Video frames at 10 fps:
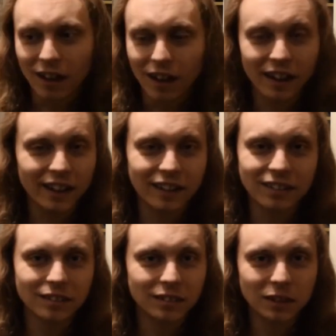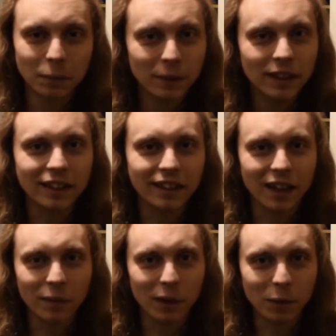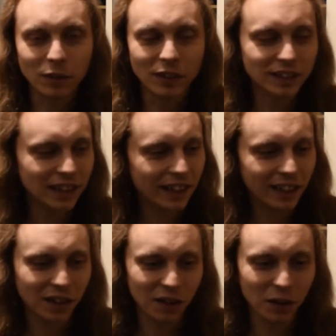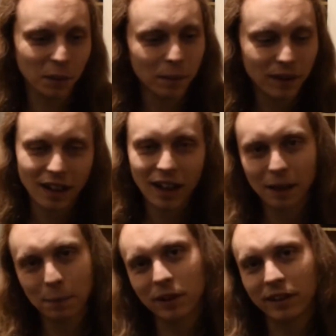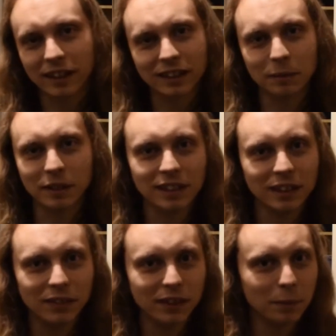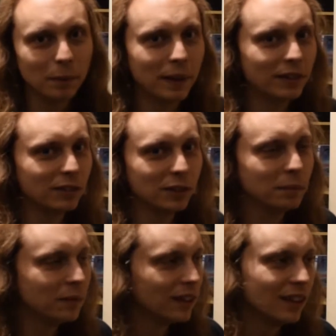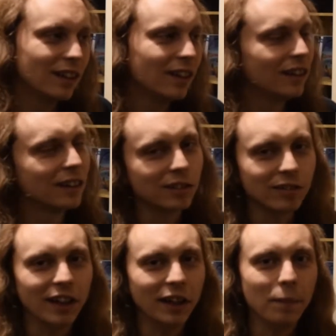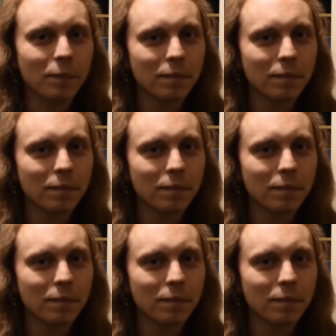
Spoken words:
I completely get away with it, take it home, put it next to my TV in my bedroom. Great.